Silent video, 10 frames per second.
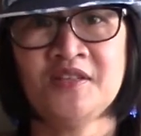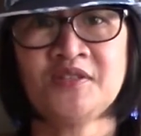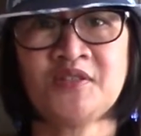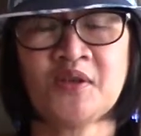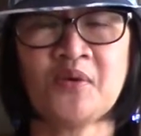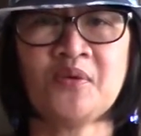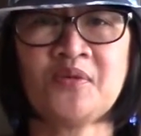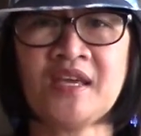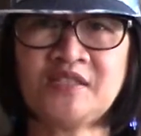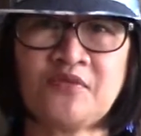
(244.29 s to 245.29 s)
So
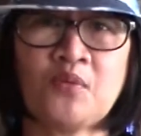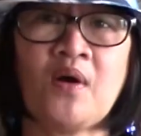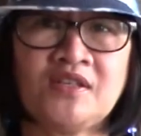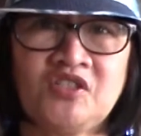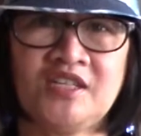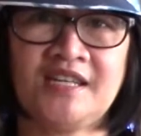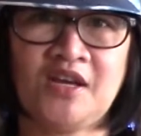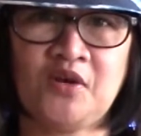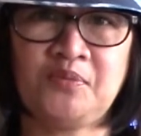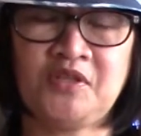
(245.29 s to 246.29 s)
thanks for watching, and I
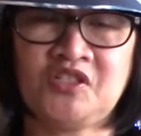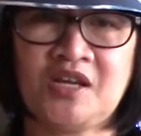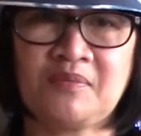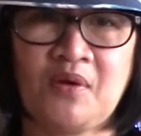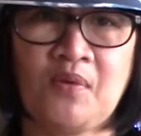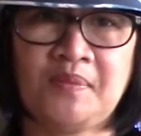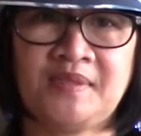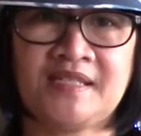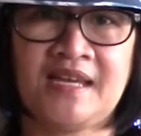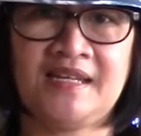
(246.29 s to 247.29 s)
hope you check my
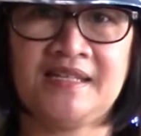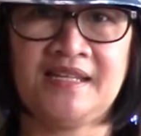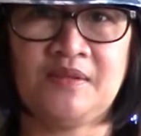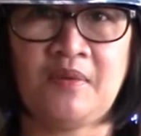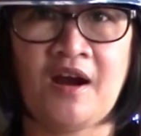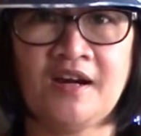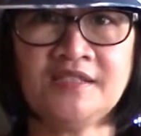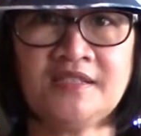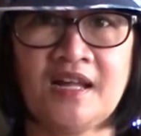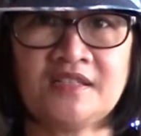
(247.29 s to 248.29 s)
website at
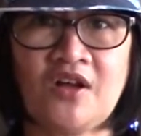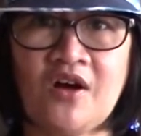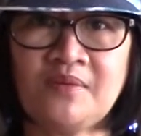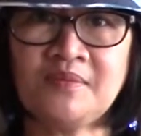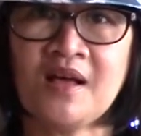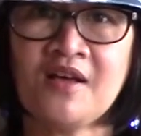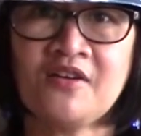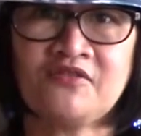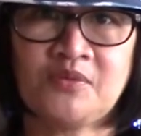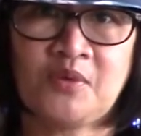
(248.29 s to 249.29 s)
ilmaarts.com
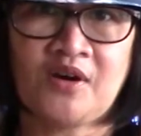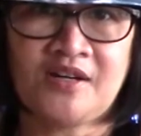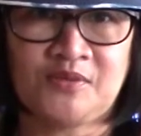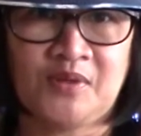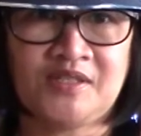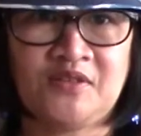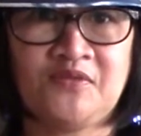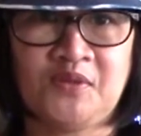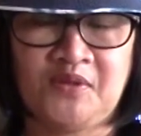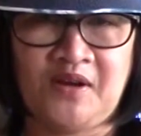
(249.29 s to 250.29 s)
for more artworks and
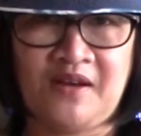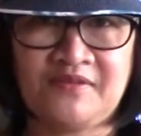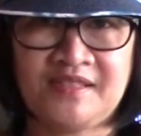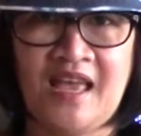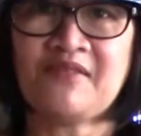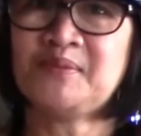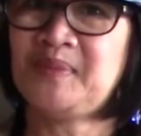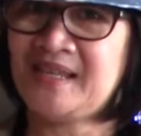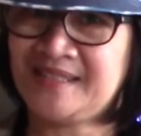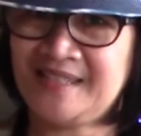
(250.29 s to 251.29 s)
photographs. Have a
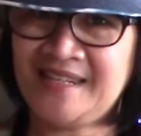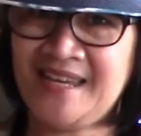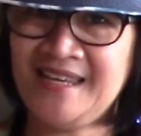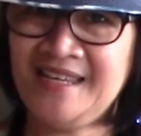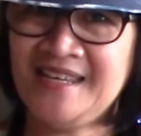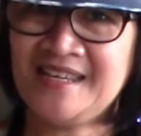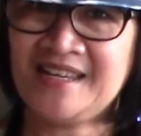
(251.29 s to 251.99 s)
blessed day.